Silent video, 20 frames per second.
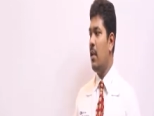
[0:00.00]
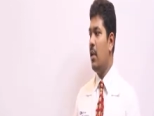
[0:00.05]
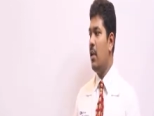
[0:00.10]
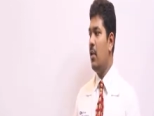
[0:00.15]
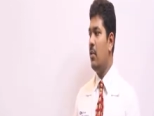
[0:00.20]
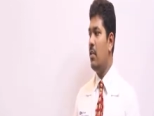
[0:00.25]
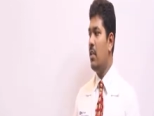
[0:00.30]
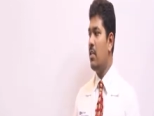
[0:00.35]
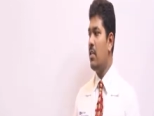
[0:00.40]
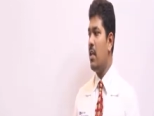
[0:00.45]

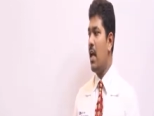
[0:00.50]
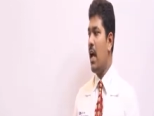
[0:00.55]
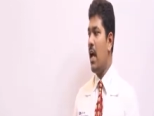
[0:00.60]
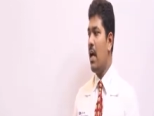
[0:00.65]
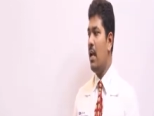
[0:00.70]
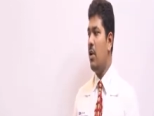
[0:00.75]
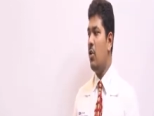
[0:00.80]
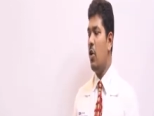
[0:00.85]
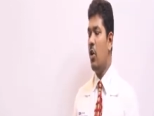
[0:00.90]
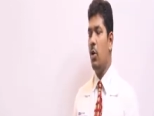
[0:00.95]
now this
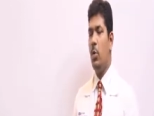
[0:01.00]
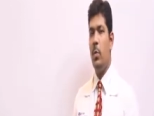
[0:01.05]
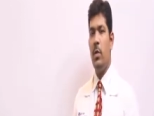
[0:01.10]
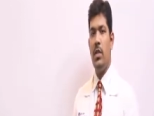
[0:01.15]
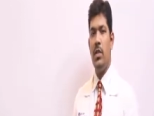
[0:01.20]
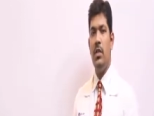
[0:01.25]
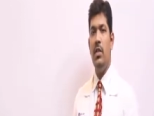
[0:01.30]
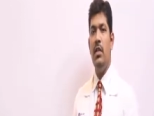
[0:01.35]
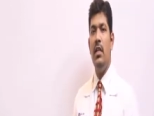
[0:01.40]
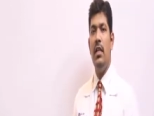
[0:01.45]
r dot
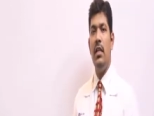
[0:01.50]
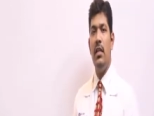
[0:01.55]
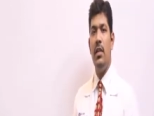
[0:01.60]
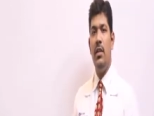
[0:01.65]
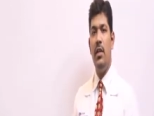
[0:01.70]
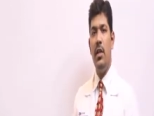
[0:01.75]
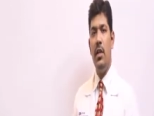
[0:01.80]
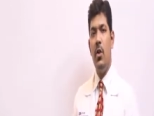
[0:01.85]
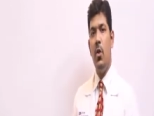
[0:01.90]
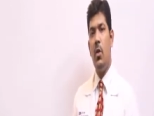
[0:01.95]
which de
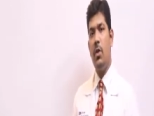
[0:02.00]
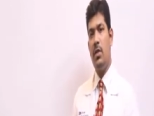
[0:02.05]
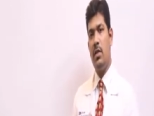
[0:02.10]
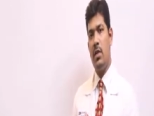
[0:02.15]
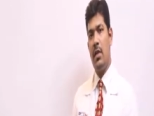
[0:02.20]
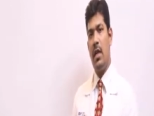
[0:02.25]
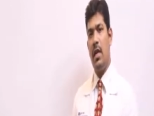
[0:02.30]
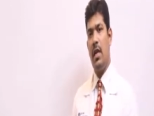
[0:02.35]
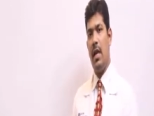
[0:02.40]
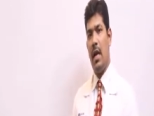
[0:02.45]
denotes
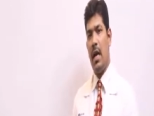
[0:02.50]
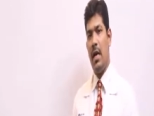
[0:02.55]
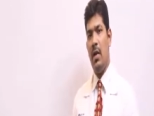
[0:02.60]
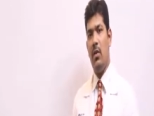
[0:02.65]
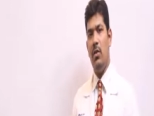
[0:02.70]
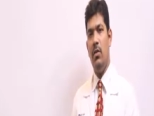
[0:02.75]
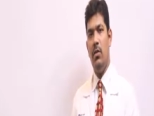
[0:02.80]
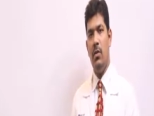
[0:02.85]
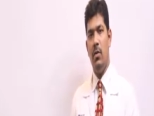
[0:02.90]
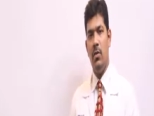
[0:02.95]
an
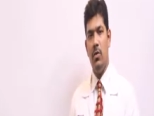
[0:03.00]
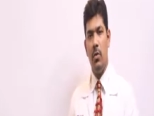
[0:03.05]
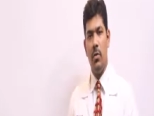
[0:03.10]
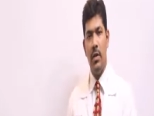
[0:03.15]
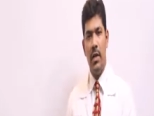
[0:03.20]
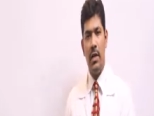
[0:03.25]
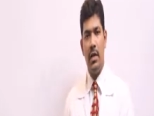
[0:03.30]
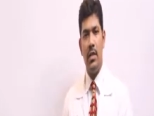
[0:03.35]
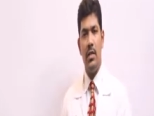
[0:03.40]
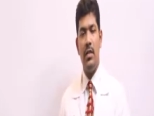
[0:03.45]
ion so
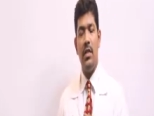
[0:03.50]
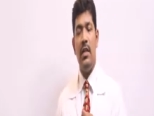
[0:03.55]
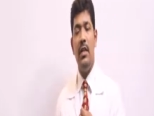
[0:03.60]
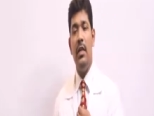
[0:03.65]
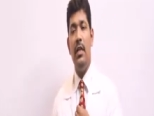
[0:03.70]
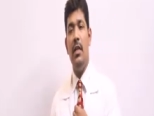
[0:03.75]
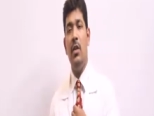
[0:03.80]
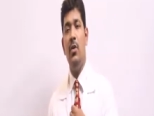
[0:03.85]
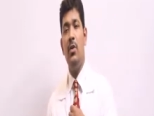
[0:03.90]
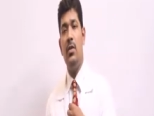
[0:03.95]
it is it
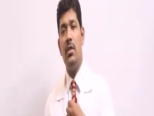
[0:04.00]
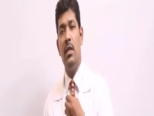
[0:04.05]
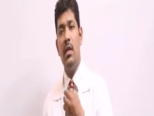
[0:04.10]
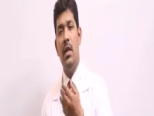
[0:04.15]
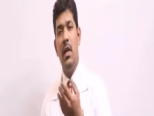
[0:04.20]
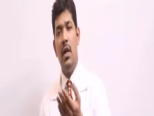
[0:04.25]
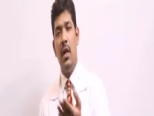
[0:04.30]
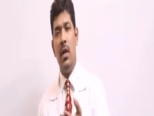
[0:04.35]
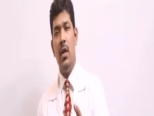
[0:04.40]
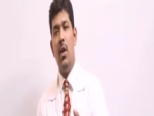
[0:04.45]
denotes
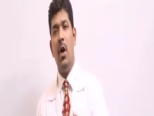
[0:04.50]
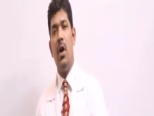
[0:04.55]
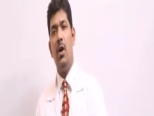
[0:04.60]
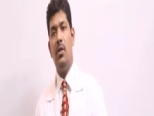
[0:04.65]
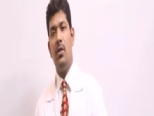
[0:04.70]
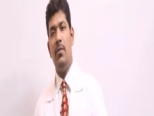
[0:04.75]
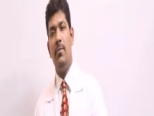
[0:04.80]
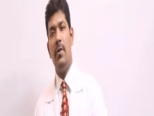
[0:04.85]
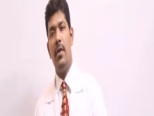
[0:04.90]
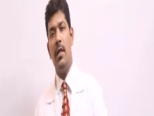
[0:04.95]
a
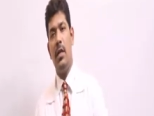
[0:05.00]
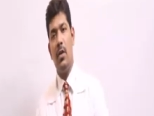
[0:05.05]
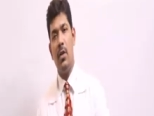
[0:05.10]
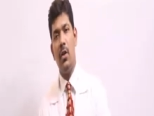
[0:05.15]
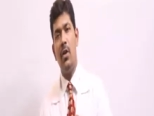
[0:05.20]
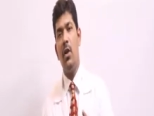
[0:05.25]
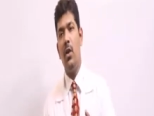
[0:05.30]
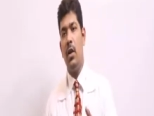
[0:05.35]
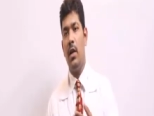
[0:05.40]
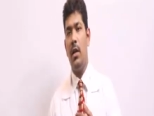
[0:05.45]
loss of
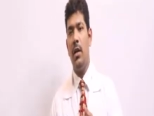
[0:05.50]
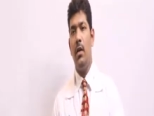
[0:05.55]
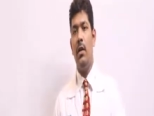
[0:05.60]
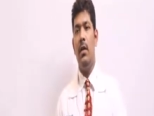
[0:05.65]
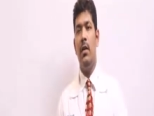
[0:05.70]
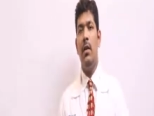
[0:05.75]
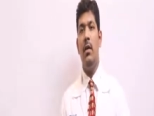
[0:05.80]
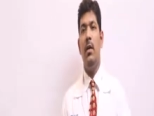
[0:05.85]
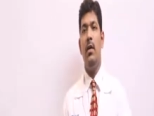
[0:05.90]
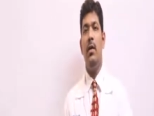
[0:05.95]
electron or a,
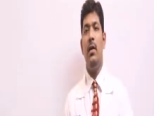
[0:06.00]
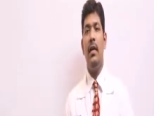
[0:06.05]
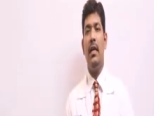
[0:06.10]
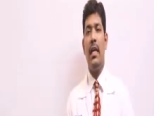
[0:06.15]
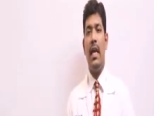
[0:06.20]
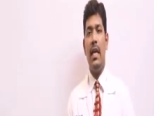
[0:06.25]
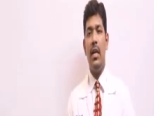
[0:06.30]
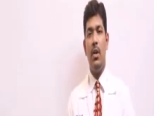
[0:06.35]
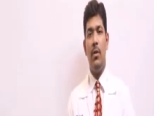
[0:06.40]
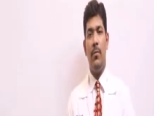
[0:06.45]
a
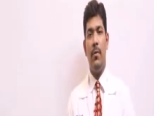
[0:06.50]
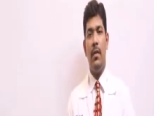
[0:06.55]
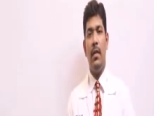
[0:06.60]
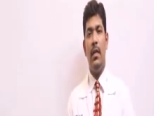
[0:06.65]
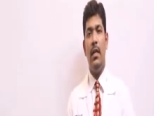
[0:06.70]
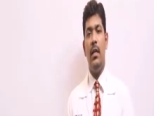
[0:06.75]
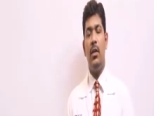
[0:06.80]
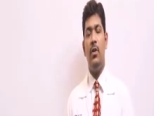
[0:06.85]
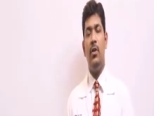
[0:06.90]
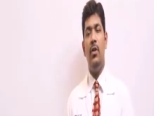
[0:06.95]
gain of an
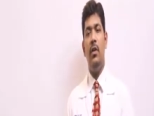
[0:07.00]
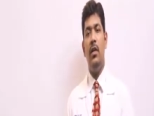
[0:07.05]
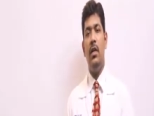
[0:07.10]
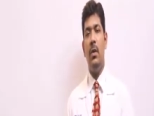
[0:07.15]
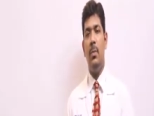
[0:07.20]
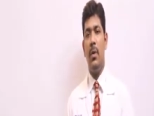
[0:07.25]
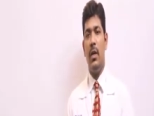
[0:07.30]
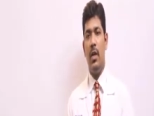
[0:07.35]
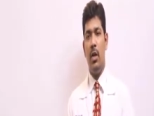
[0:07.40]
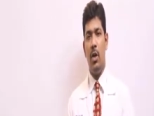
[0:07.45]
electron
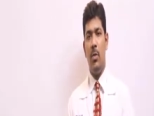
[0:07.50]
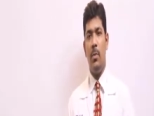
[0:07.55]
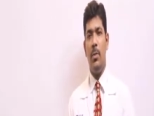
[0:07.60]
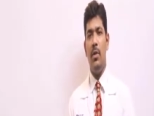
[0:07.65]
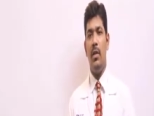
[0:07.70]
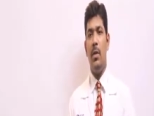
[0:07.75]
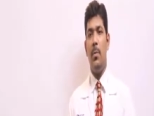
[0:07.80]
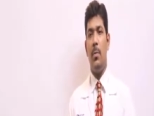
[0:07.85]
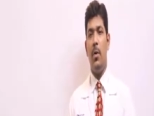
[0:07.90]
depending upon the